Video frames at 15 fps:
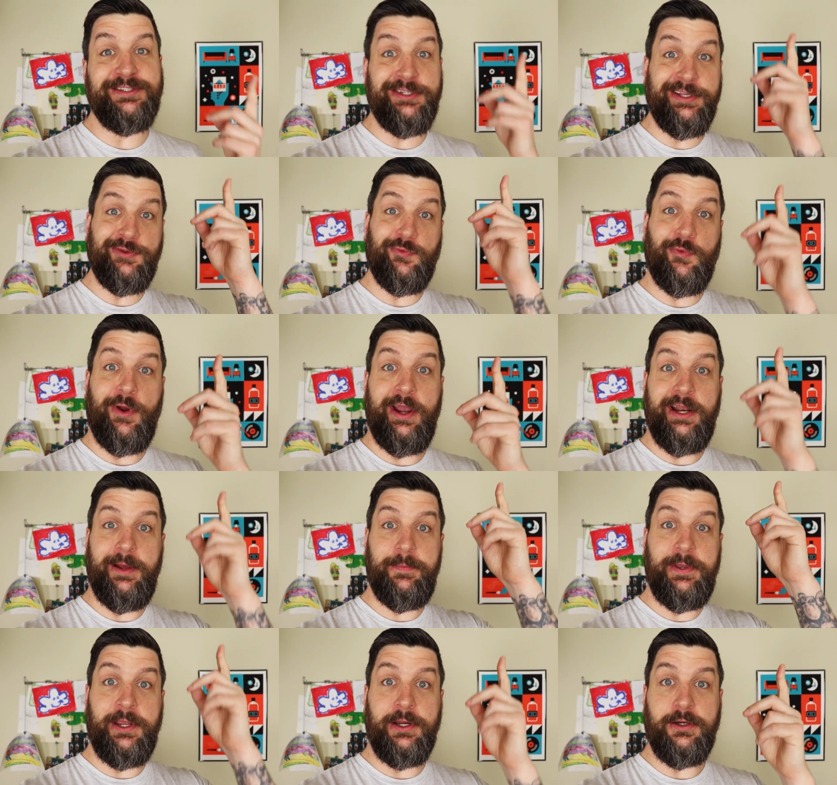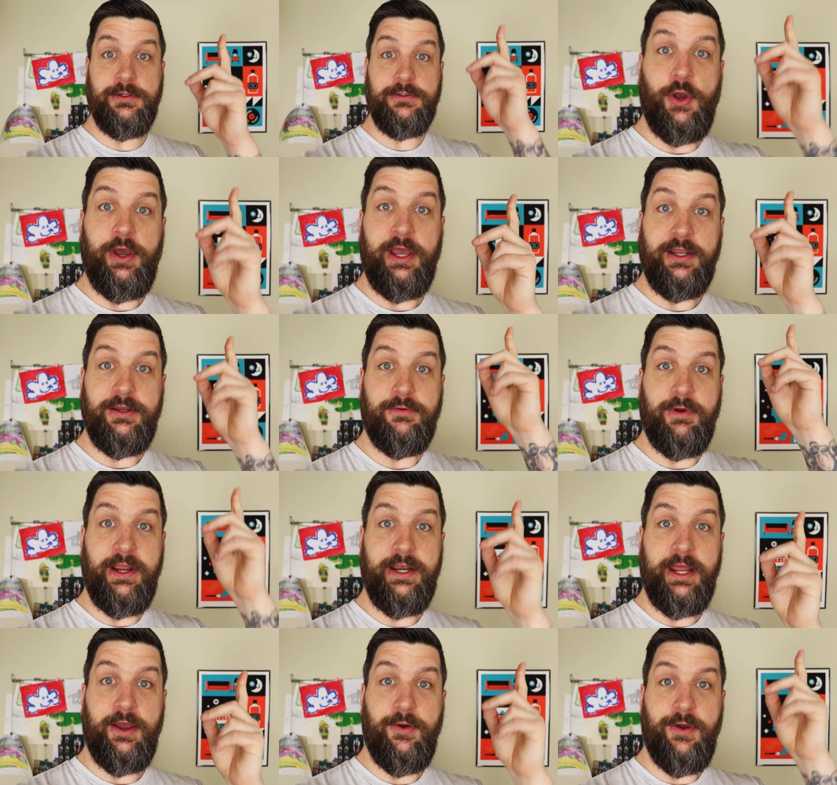It's linked right up here. Go ahead,
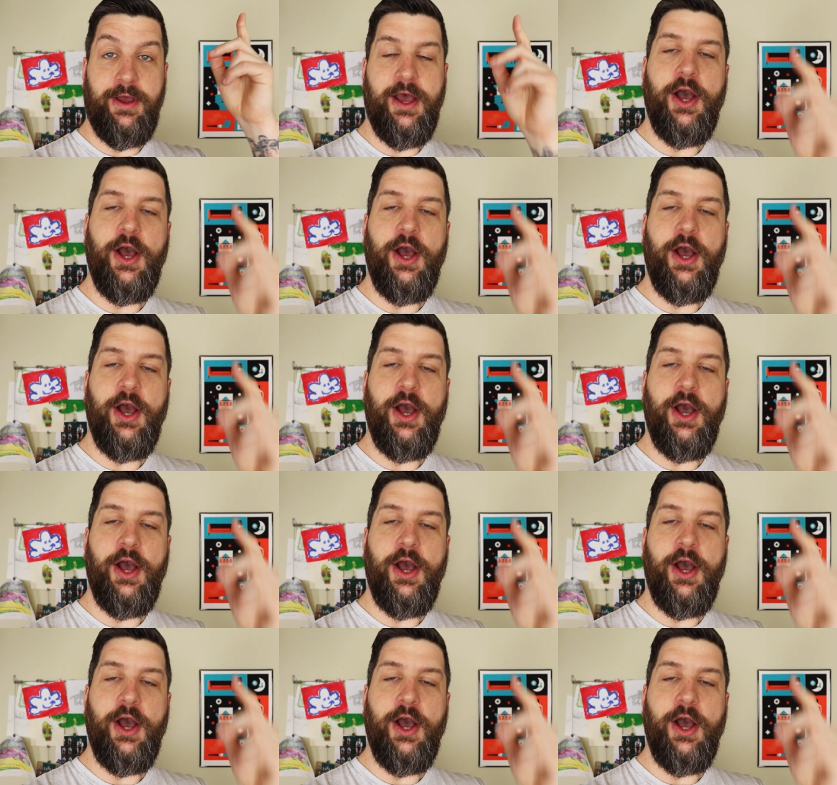right now.